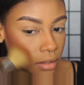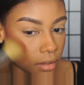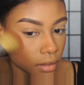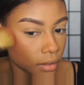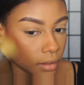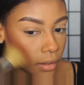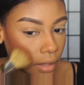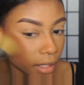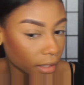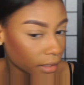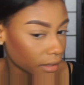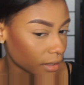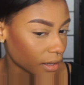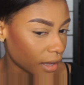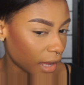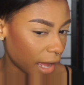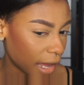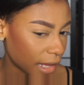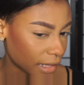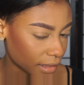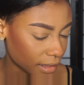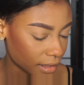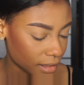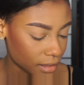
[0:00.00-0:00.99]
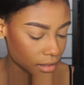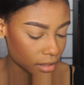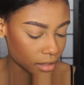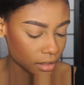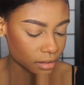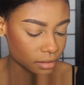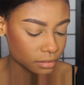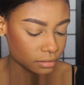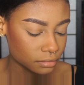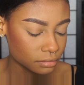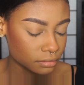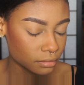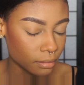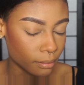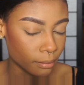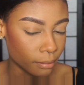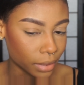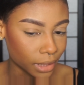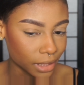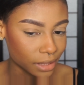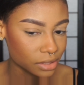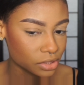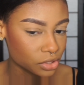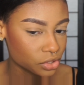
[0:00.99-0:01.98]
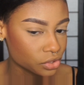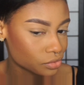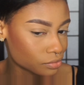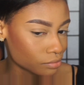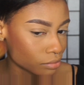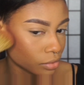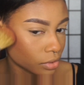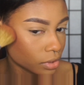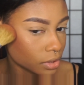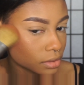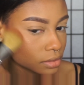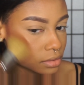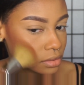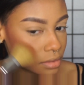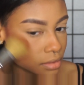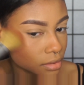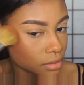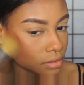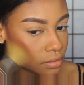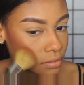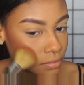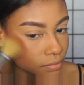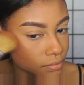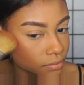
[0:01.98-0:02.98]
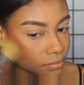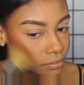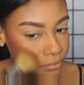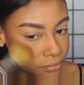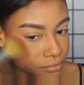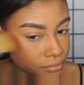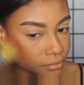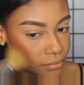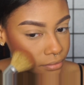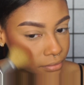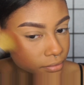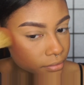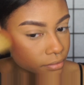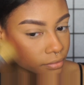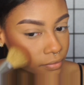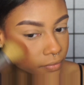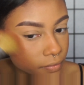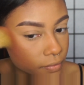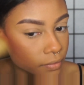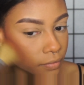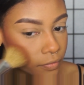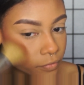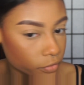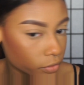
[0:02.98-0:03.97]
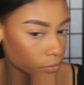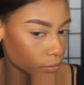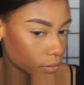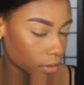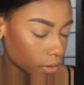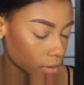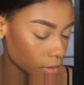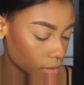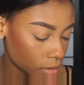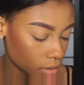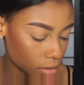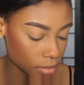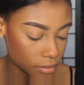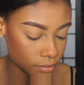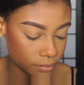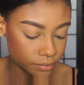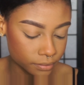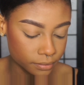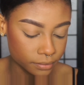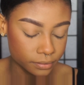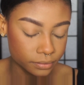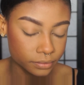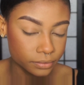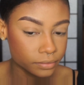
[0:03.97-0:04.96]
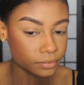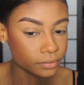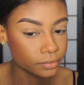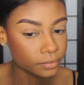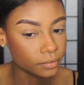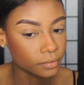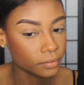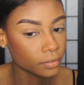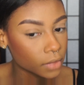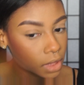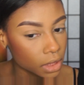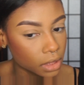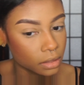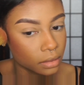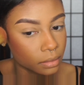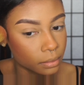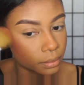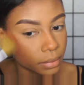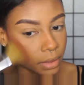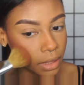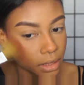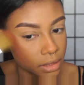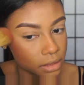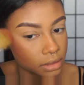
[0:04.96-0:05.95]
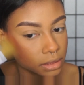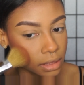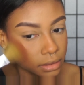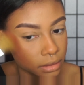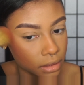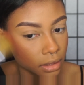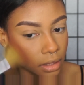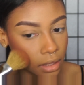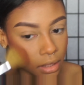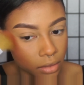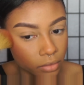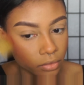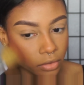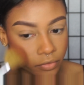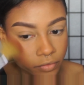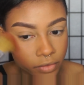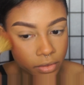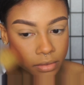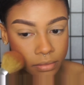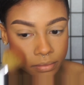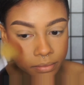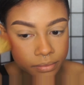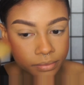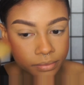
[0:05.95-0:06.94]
highlighting blush bronzer, if you want to call it. But I just like the color of it.